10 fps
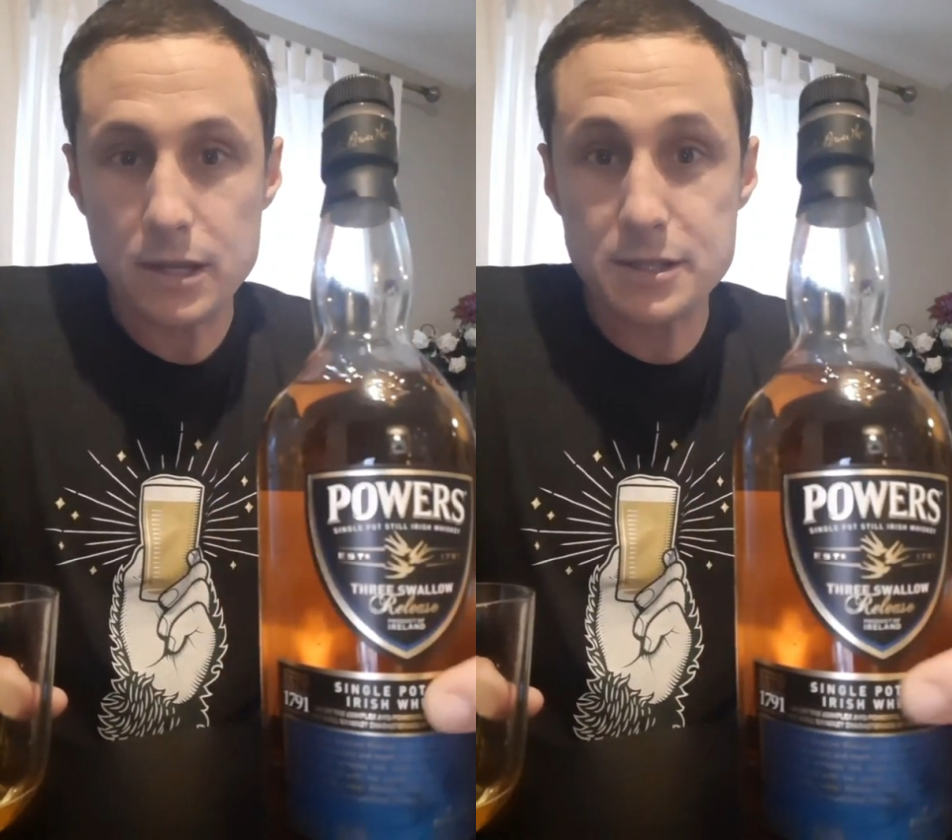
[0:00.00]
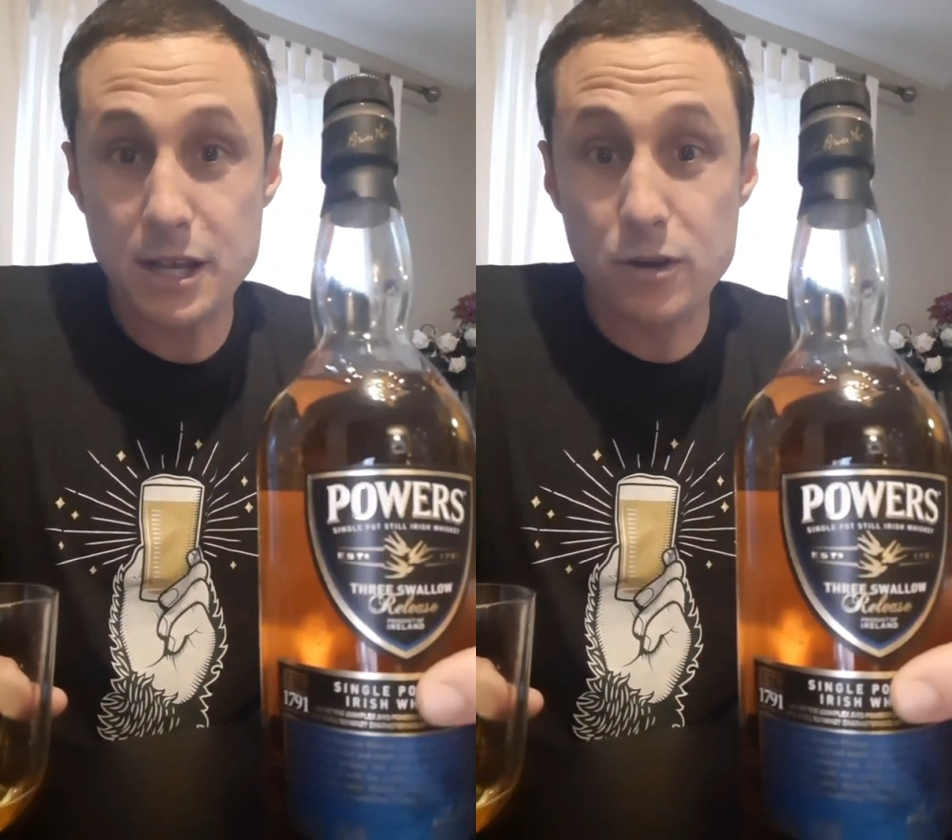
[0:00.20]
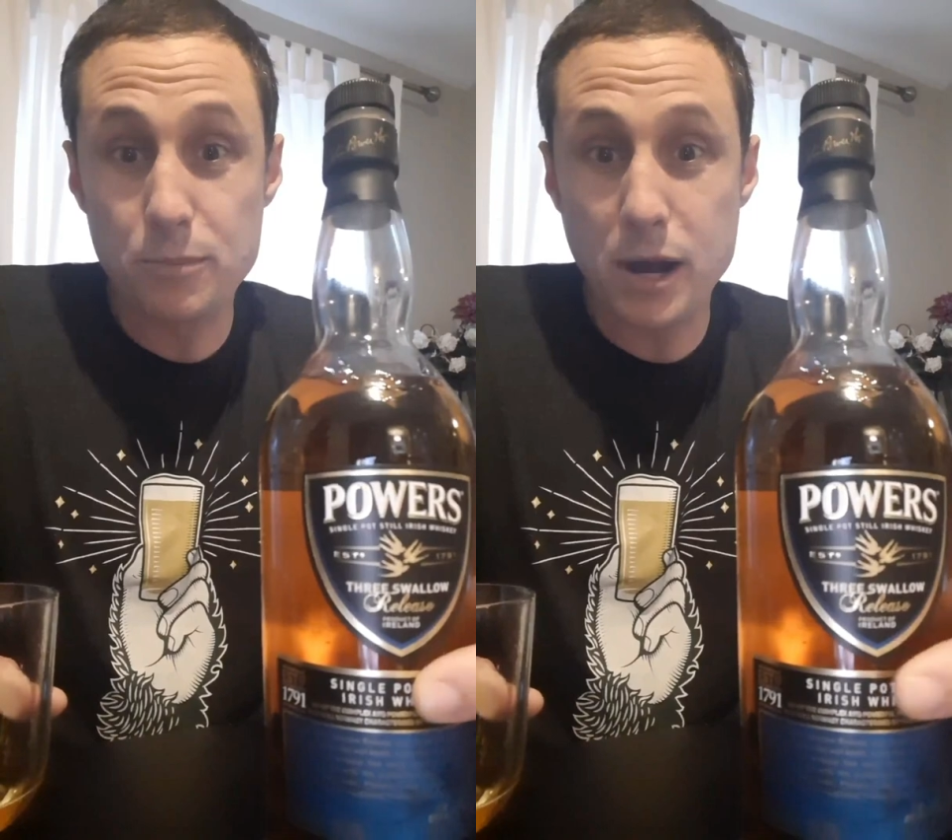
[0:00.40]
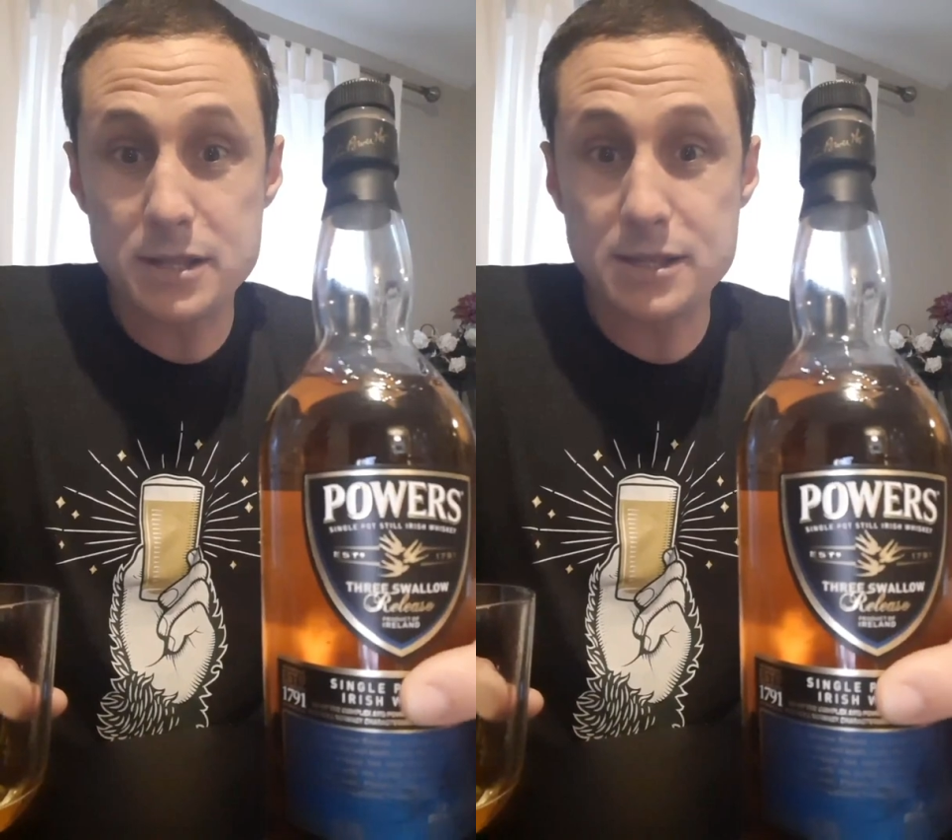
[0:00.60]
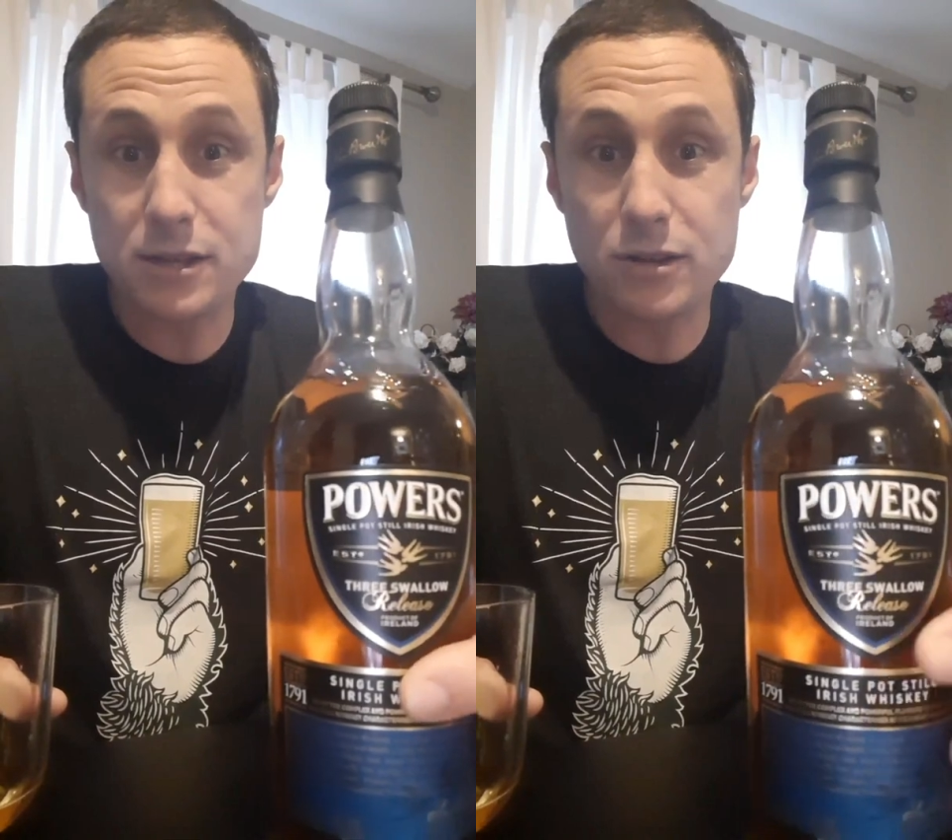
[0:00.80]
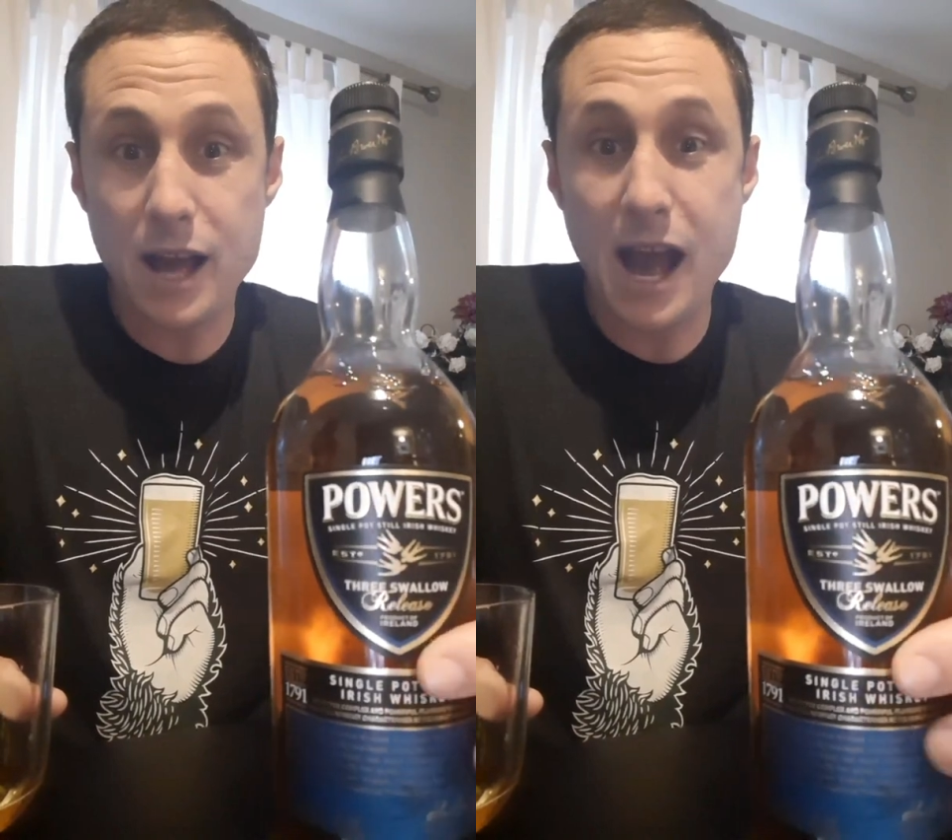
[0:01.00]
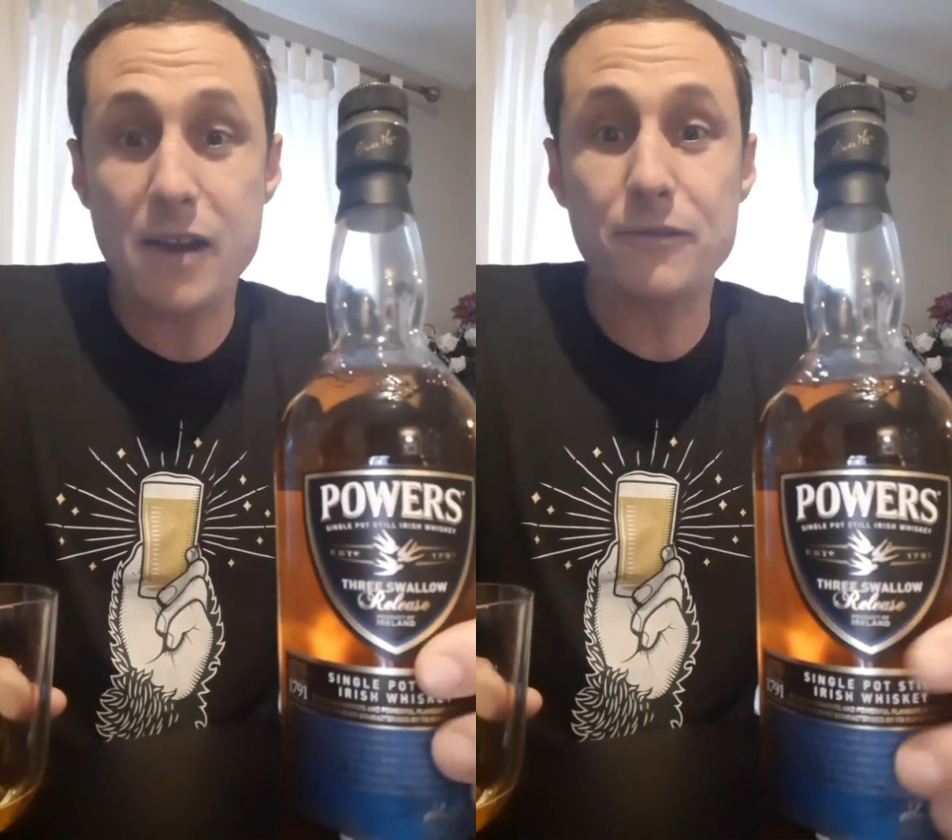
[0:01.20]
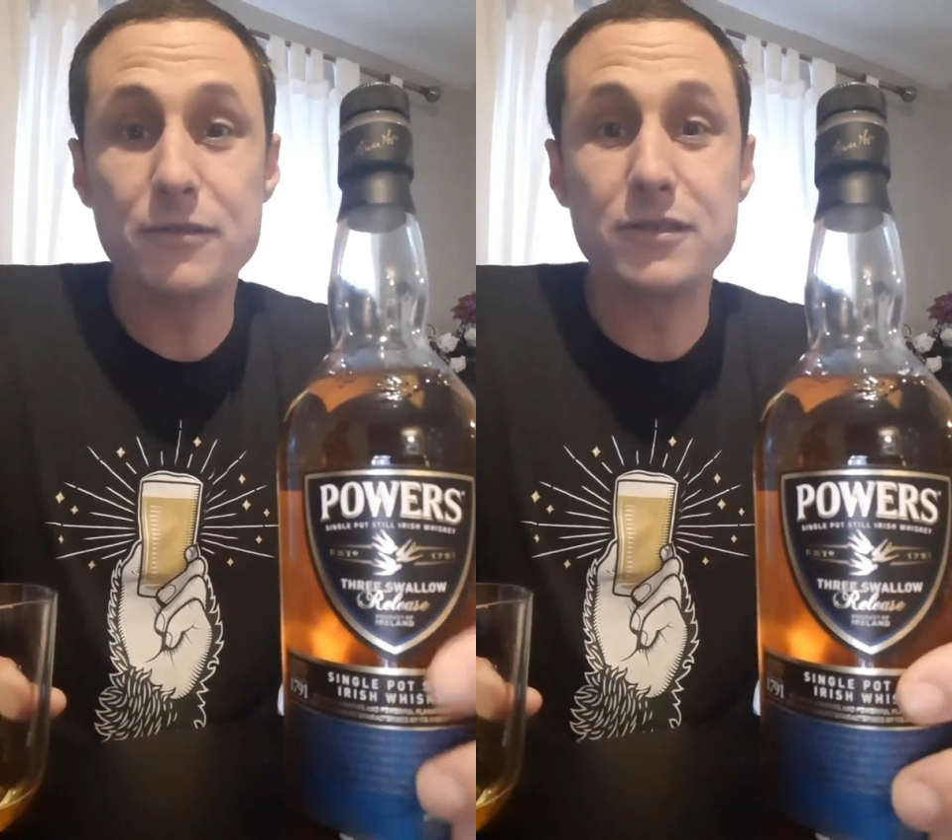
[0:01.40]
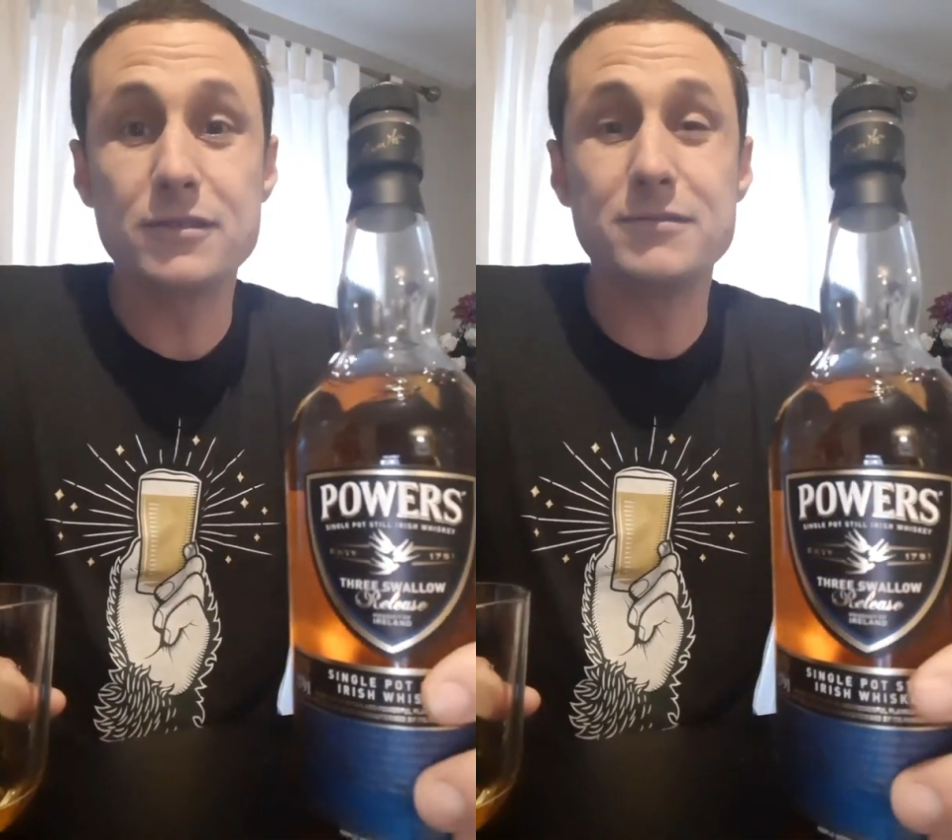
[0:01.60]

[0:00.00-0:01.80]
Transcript: single pot still, half